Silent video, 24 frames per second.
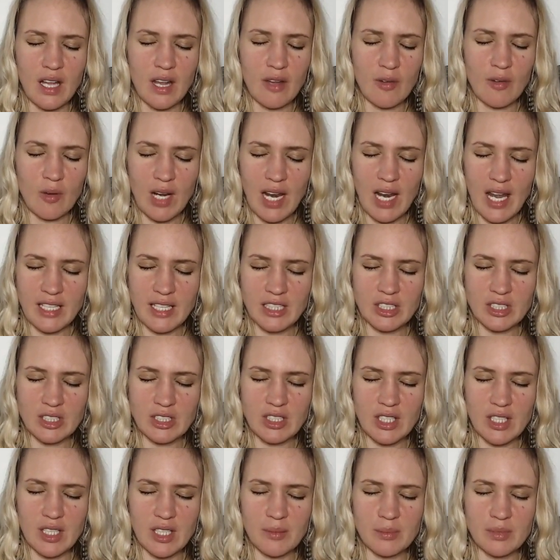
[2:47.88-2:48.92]
other
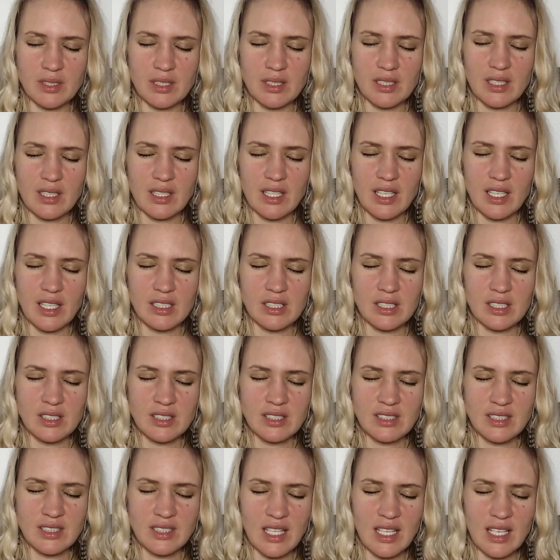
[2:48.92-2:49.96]
relationships and
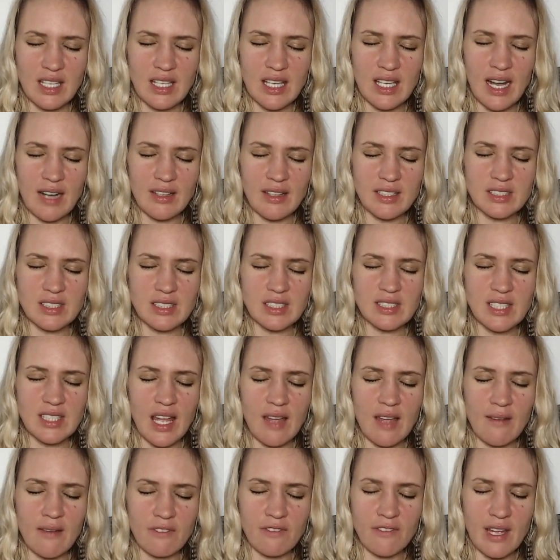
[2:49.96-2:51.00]
just see how it's the
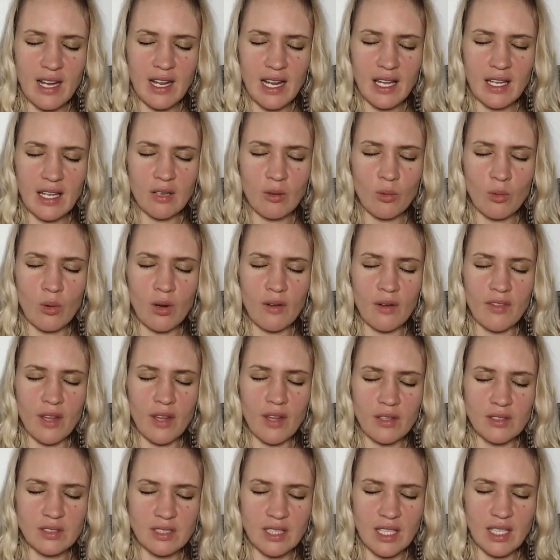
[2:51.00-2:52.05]
same feeling in all of
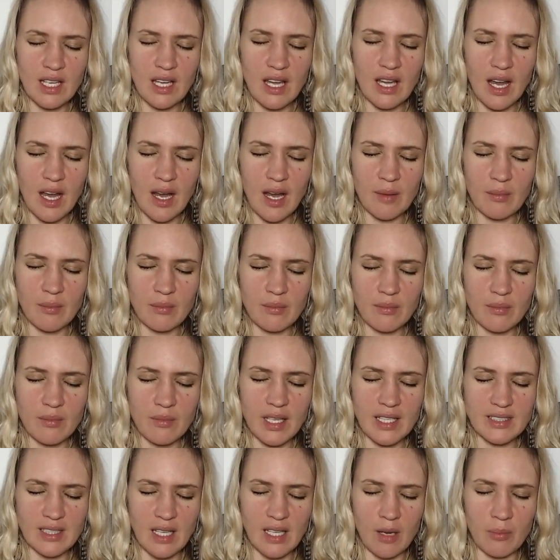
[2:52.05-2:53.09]
those um,
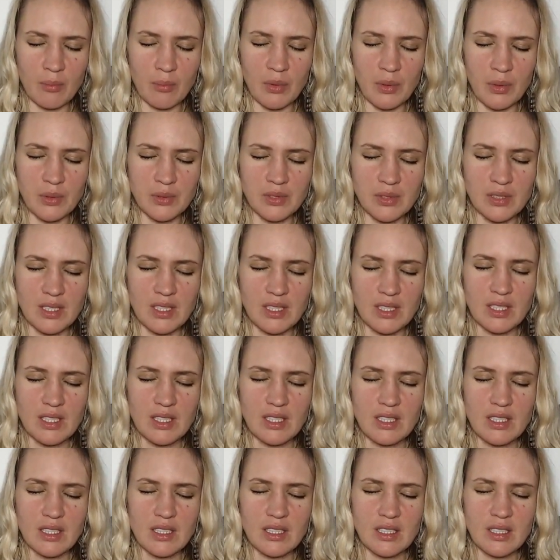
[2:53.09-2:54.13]
examples
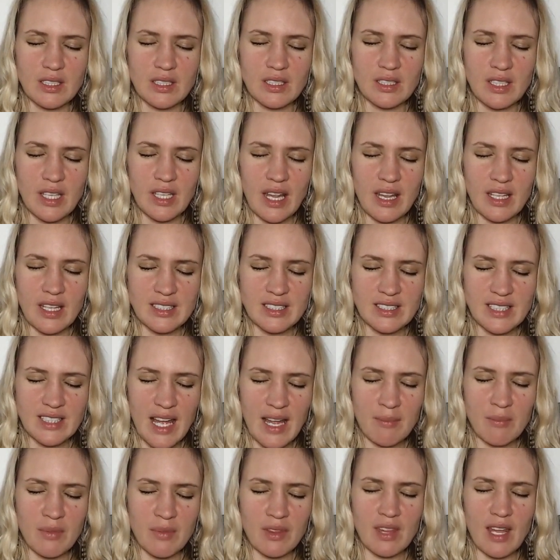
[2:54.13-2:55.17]
you get the
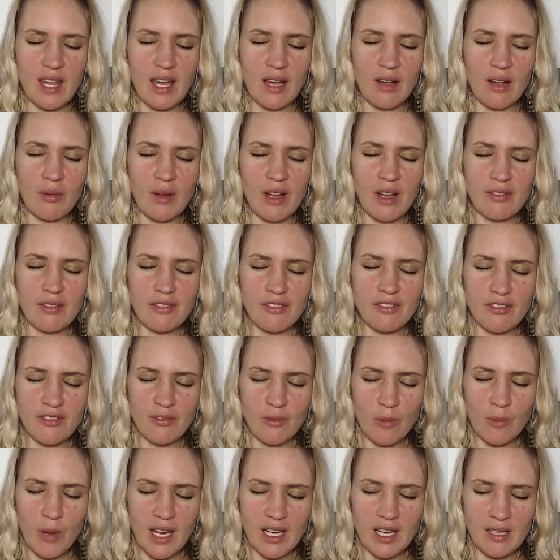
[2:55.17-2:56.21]
same thing when
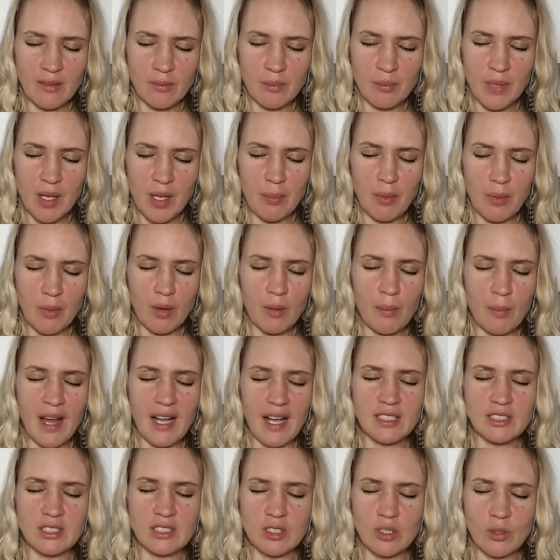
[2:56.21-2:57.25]
when people
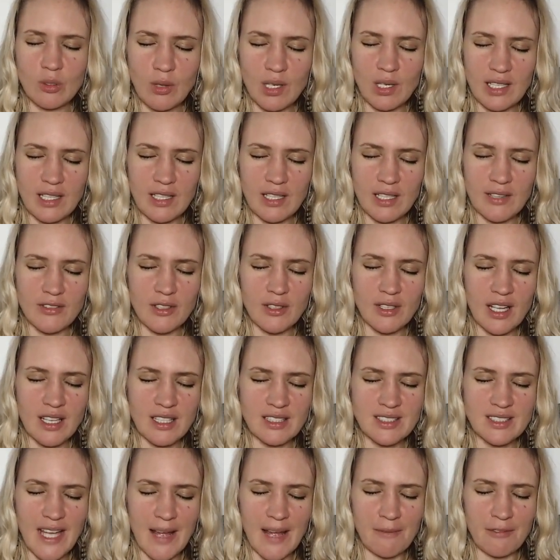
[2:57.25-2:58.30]
abandon you or leave you, get
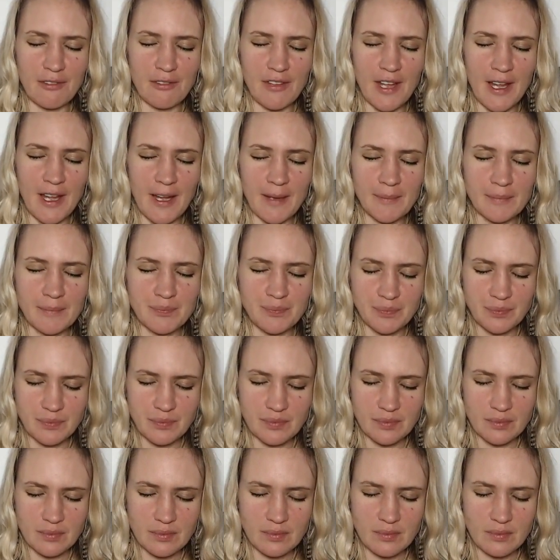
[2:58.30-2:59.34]
the same fear.
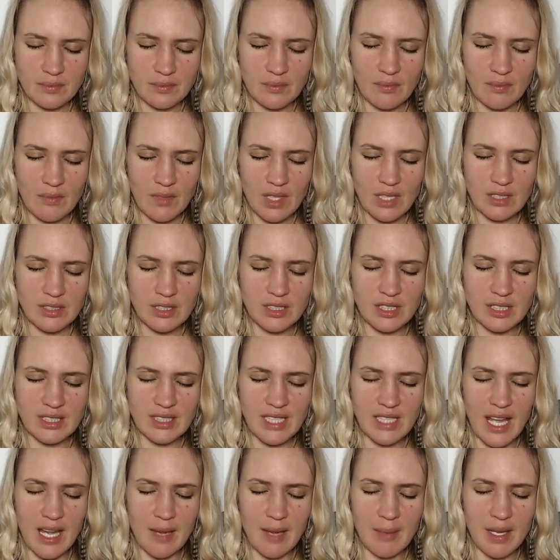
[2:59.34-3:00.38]
So
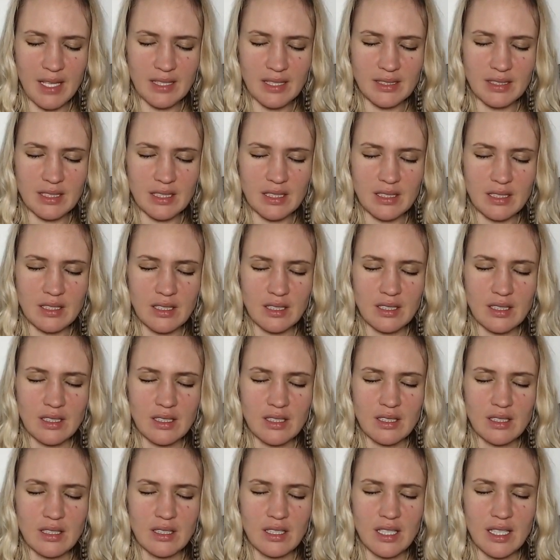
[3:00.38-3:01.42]
just name it
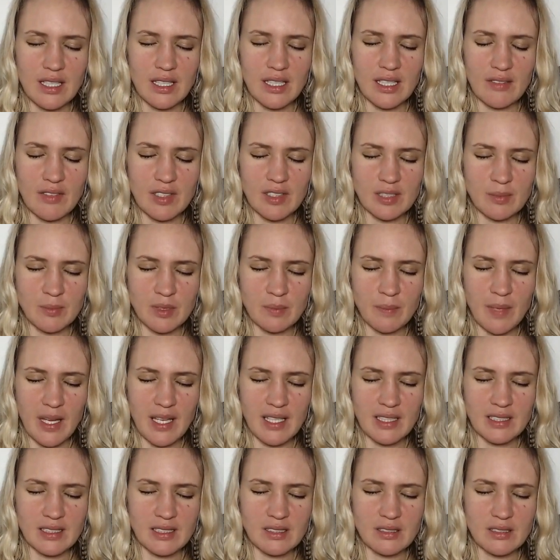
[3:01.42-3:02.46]
and give it some
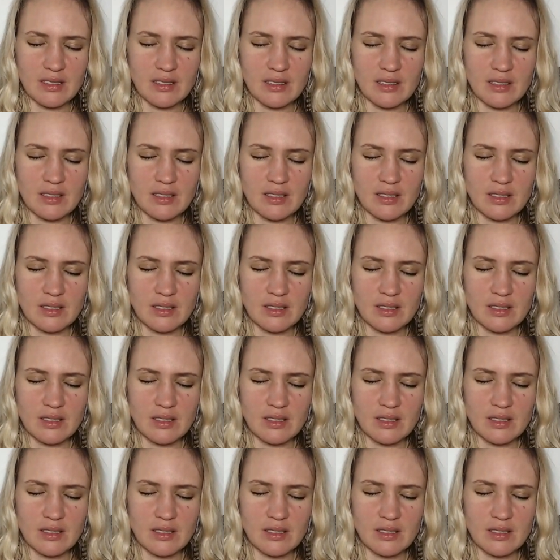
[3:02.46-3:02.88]
space.